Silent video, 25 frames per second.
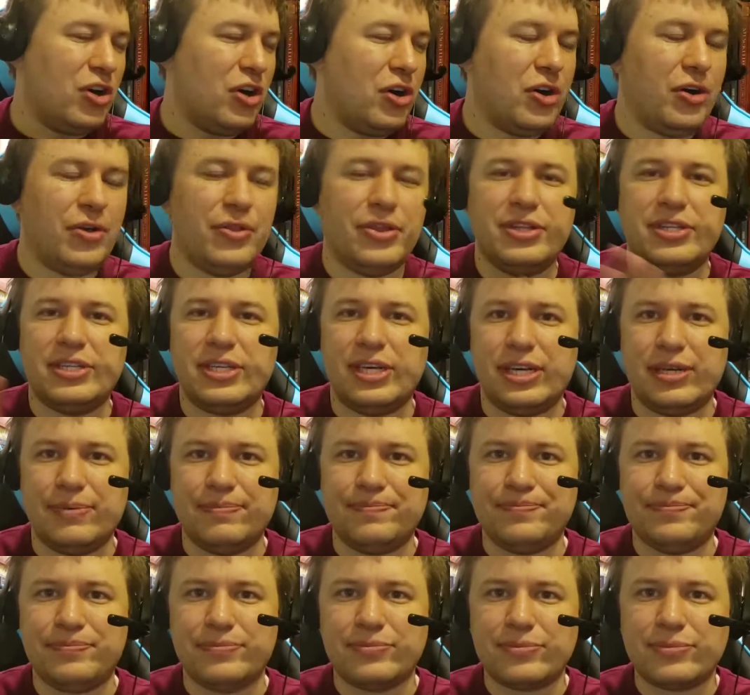all the time,
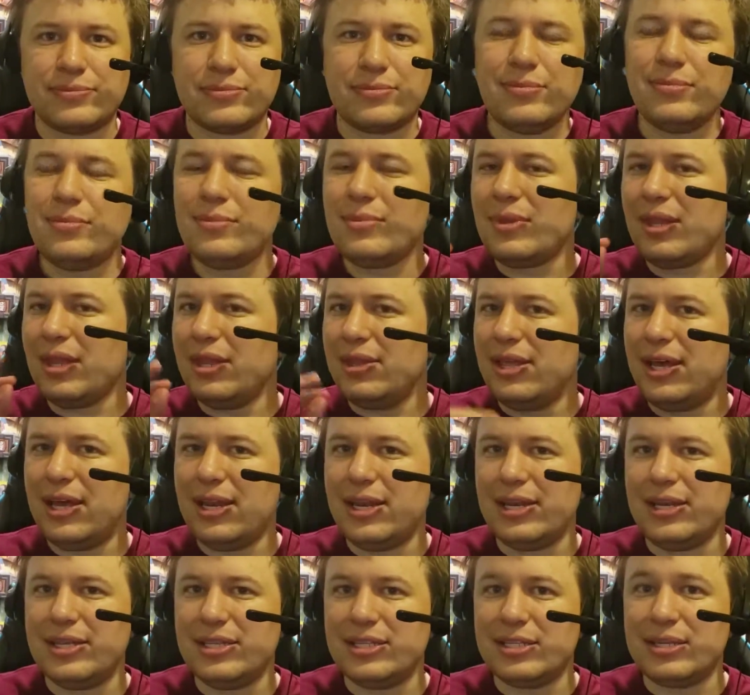and
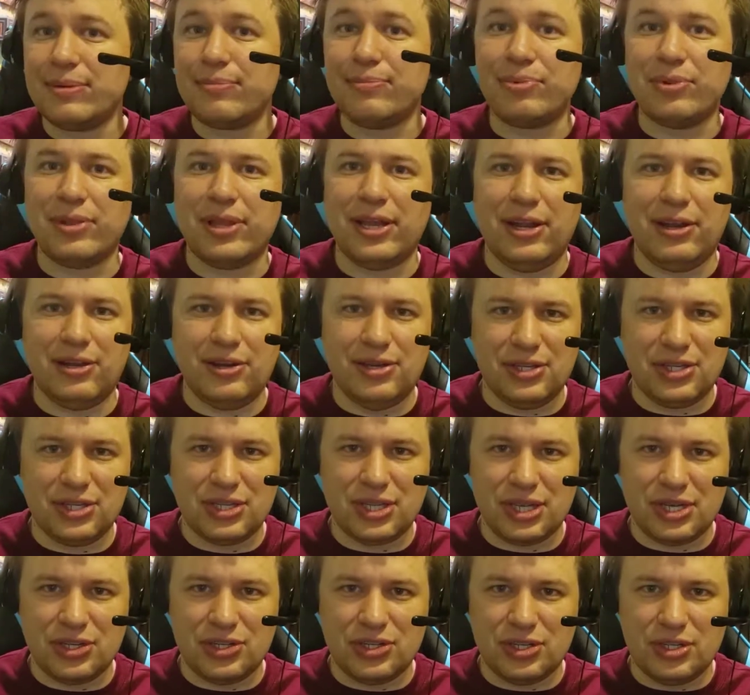that is player
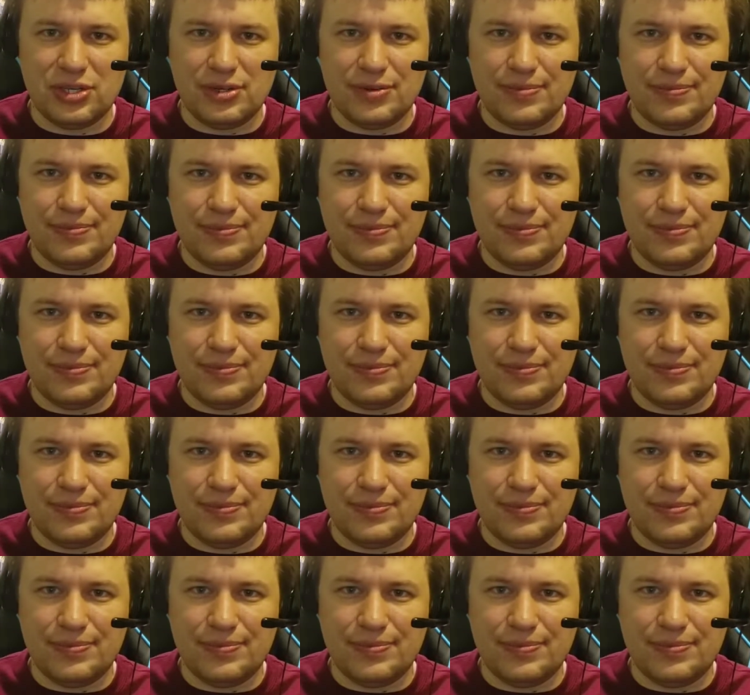discussion.